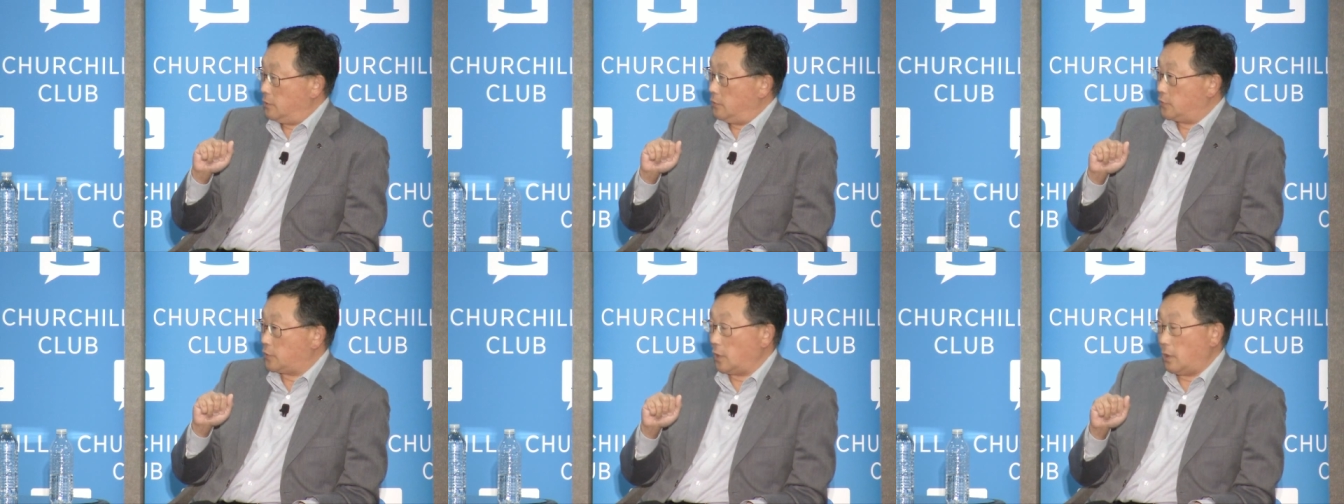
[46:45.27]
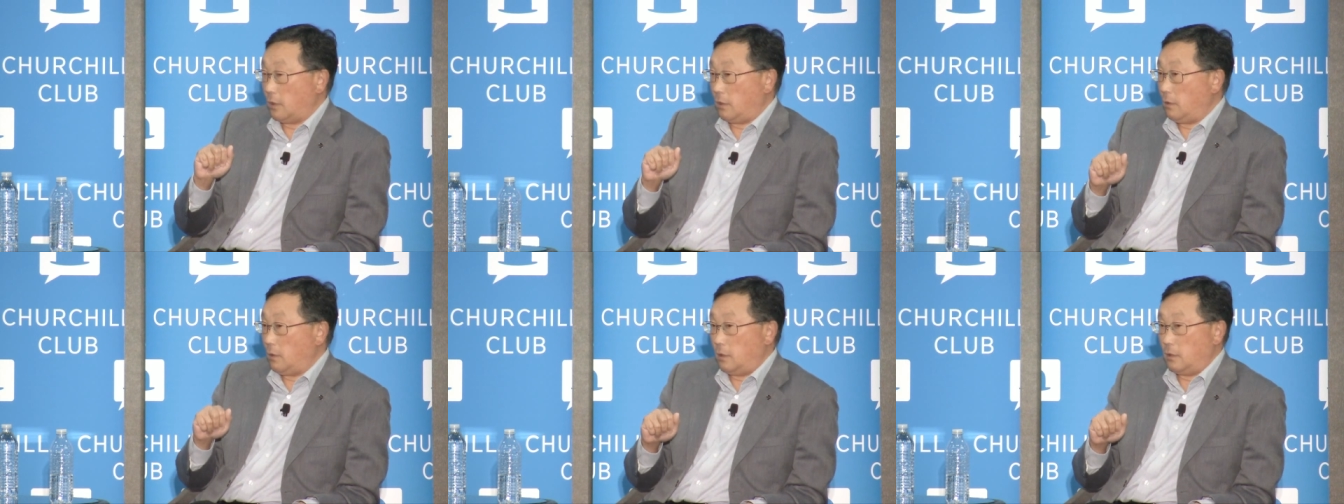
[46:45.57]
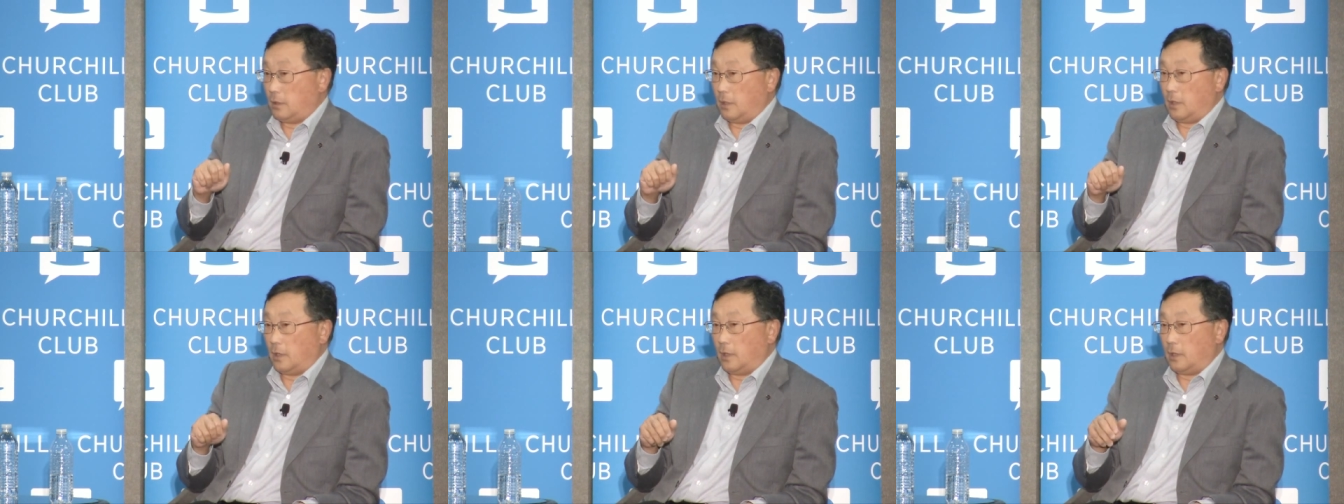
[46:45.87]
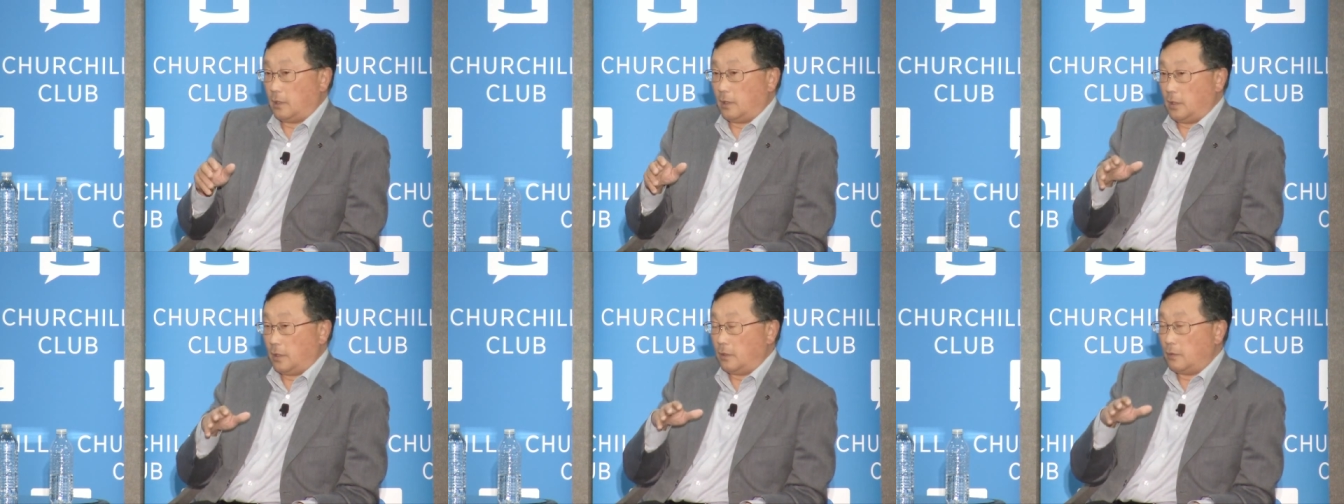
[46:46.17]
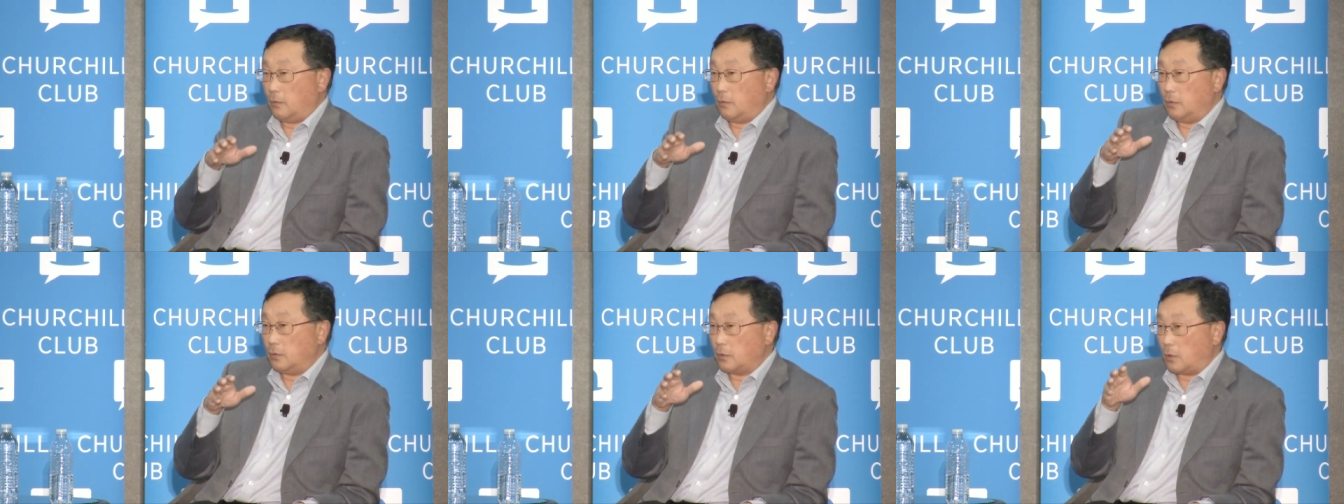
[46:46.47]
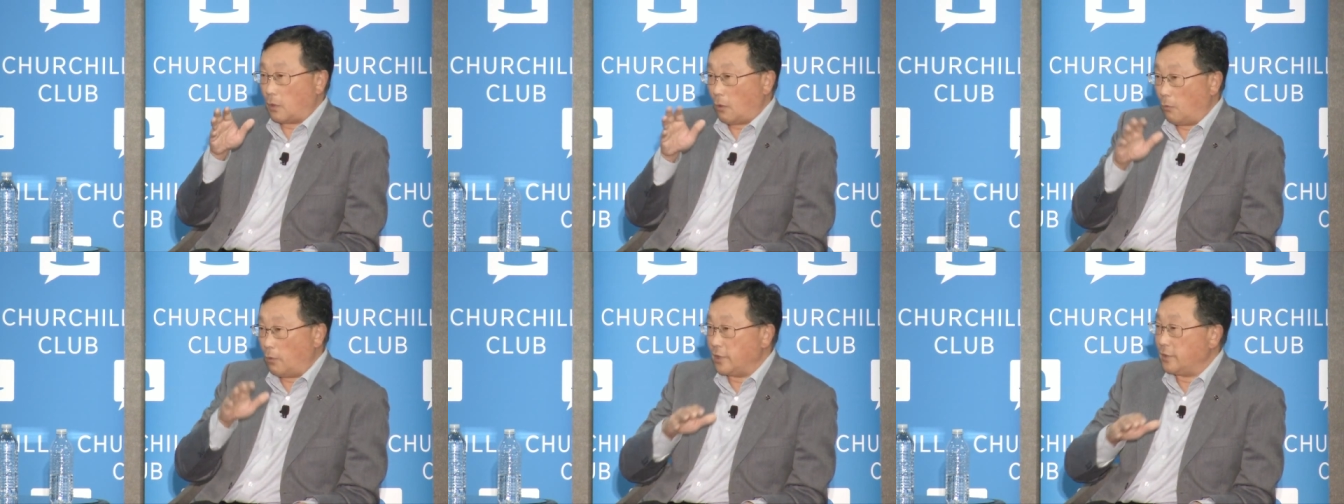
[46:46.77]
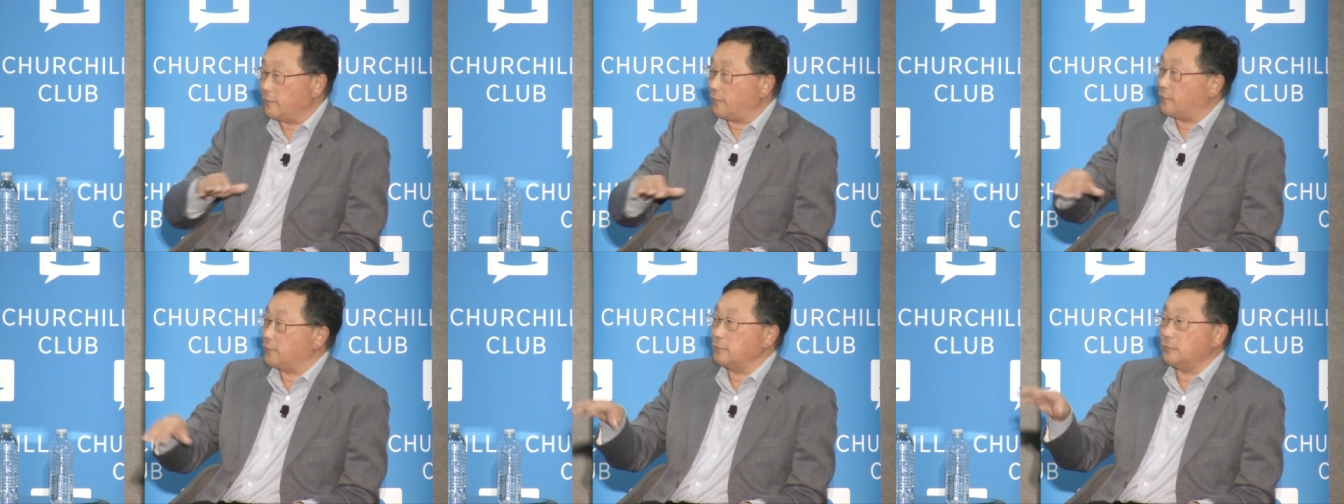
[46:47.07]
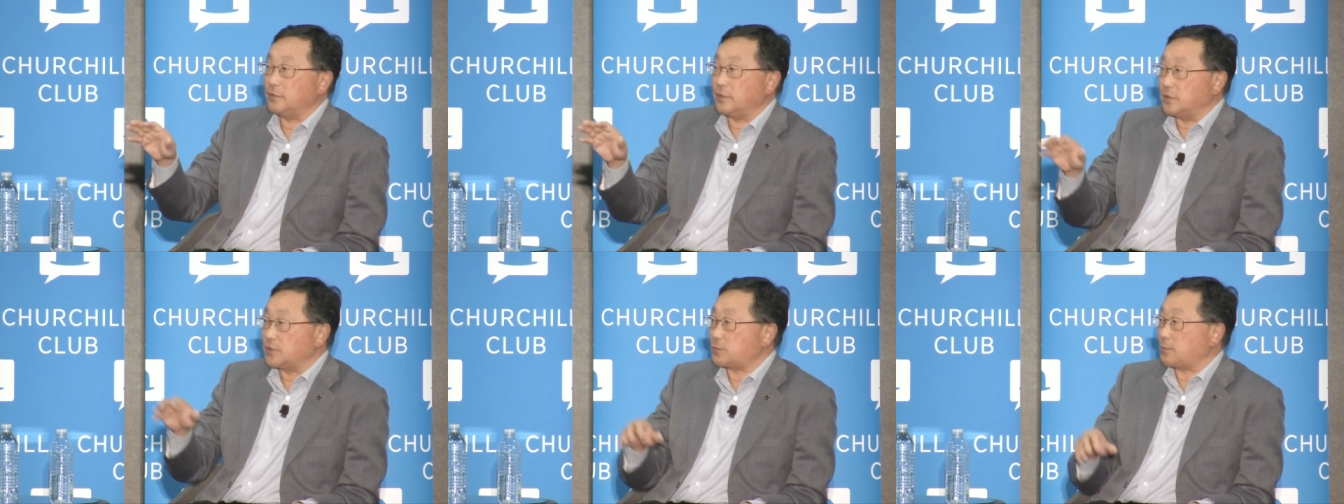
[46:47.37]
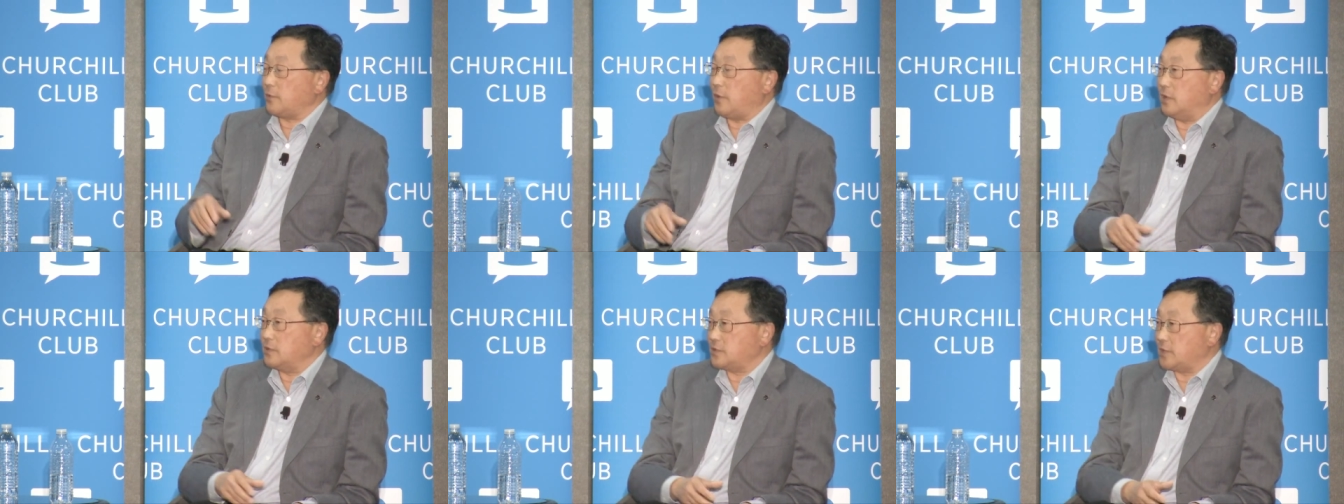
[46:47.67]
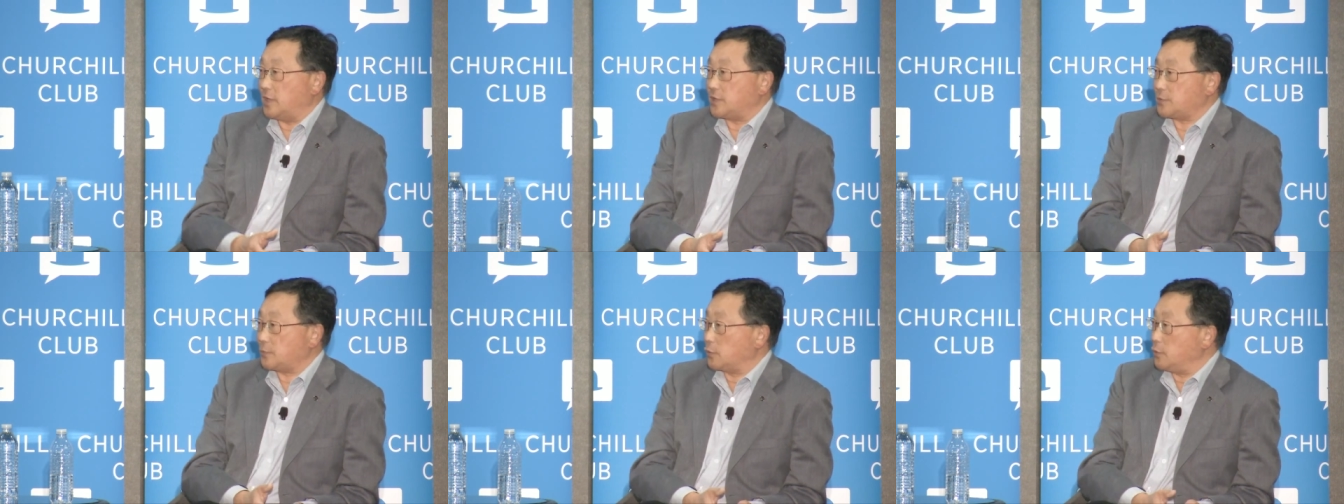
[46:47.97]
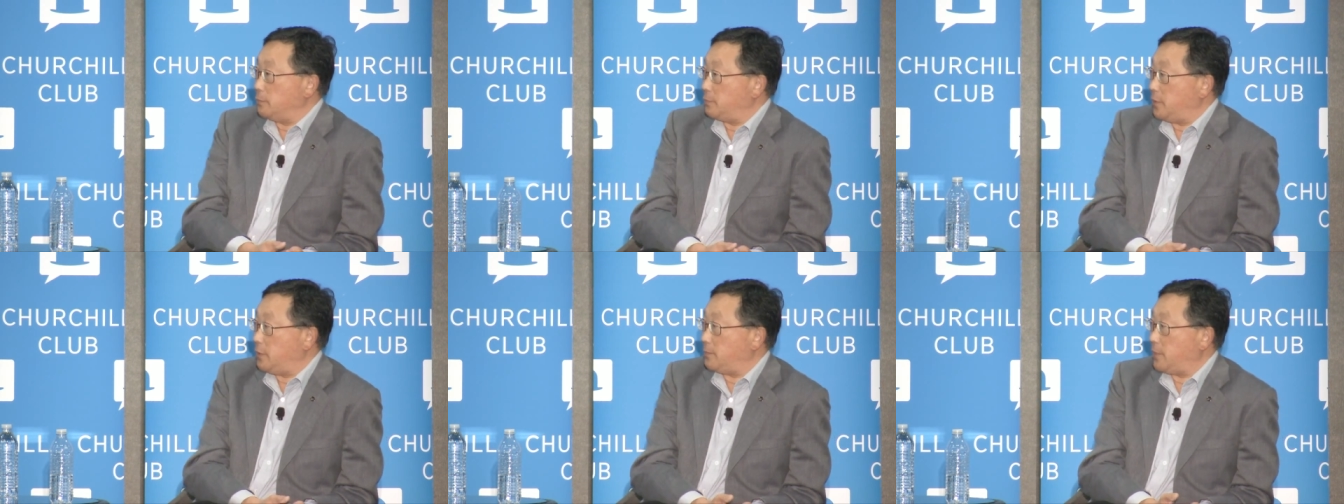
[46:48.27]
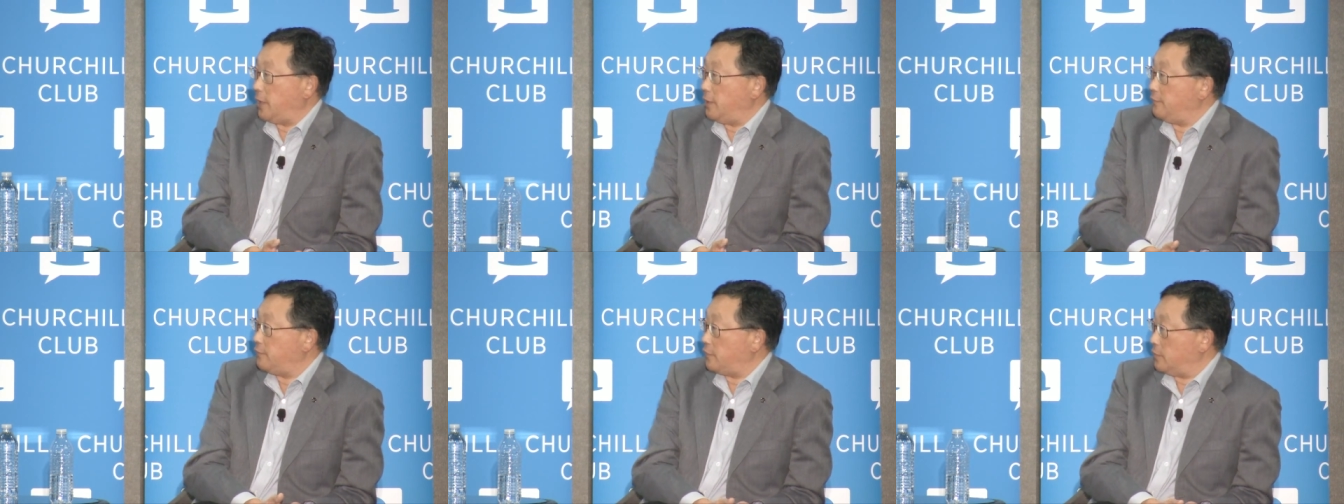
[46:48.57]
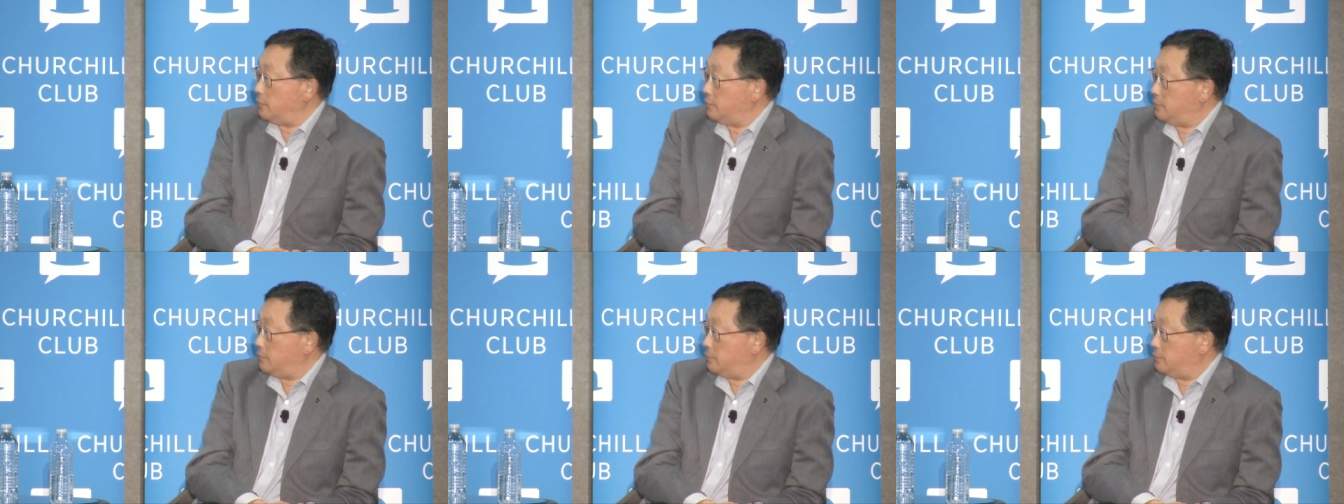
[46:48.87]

So uh, going through this process could be painful,